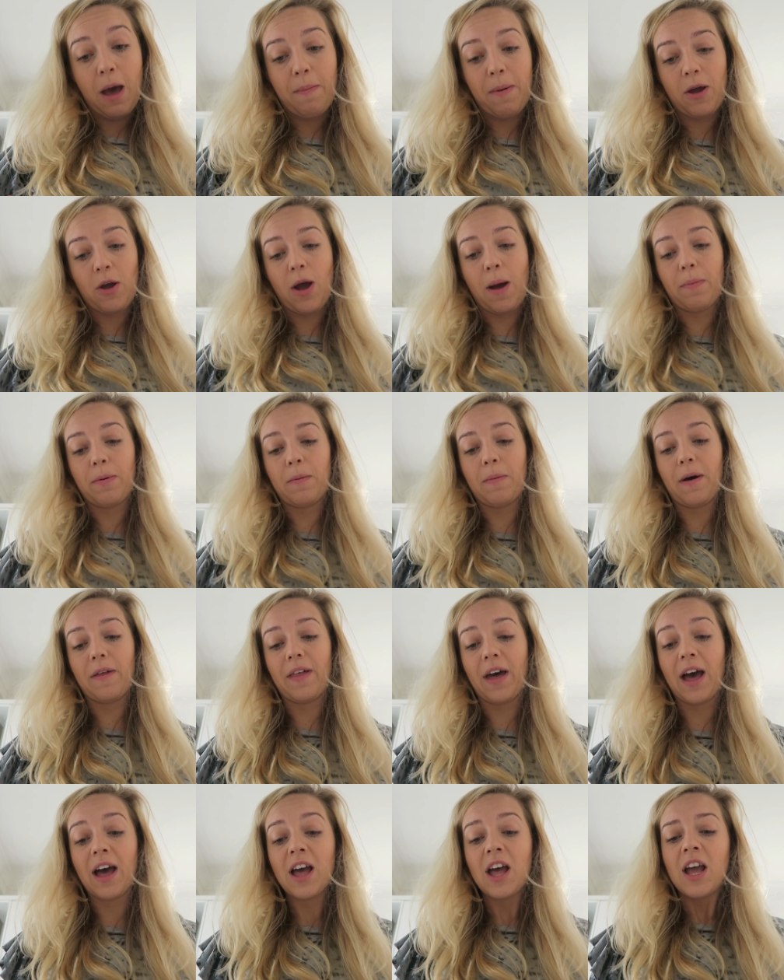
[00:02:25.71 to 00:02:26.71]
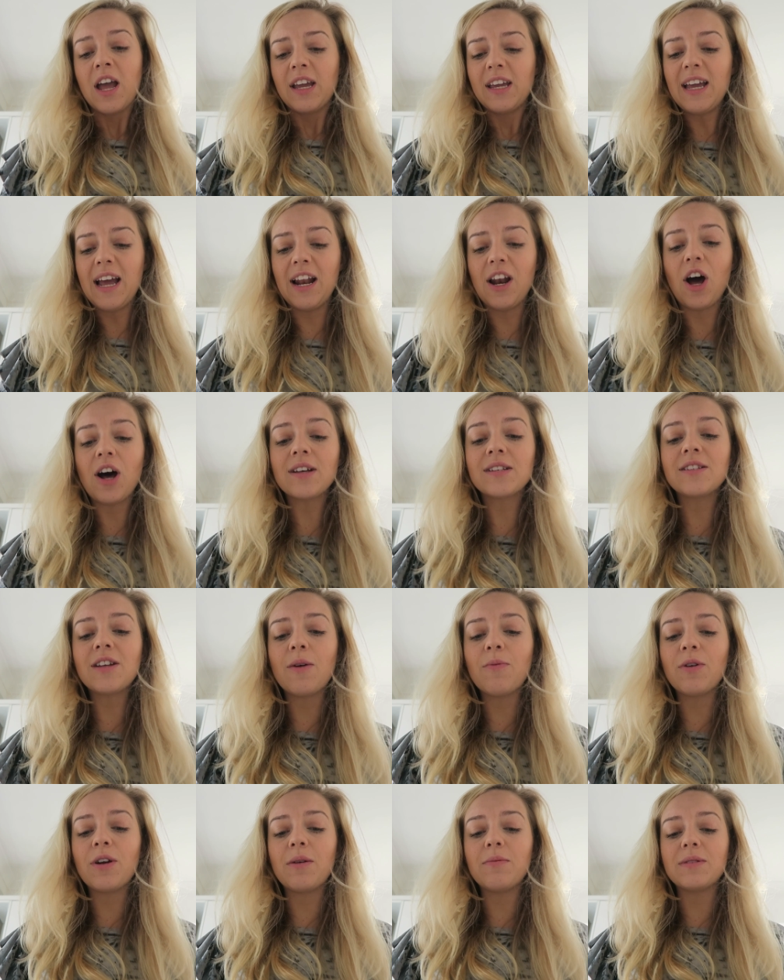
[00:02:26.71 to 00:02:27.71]
Bet you're happy about that. Yeah, last
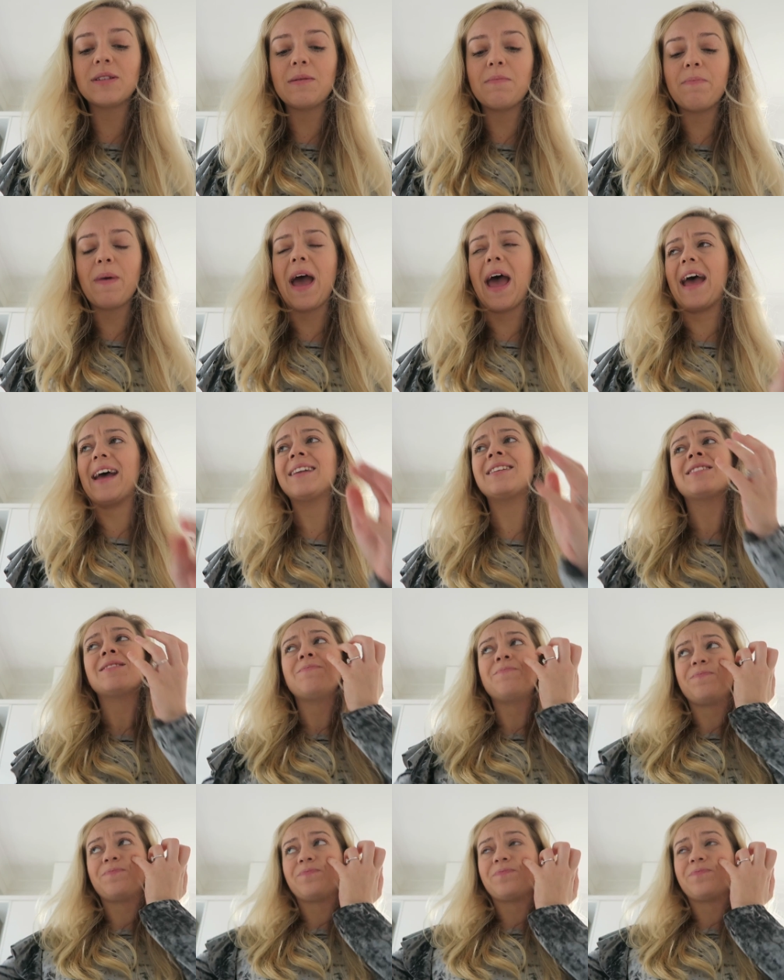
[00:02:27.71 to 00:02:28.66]
night when I was in bed,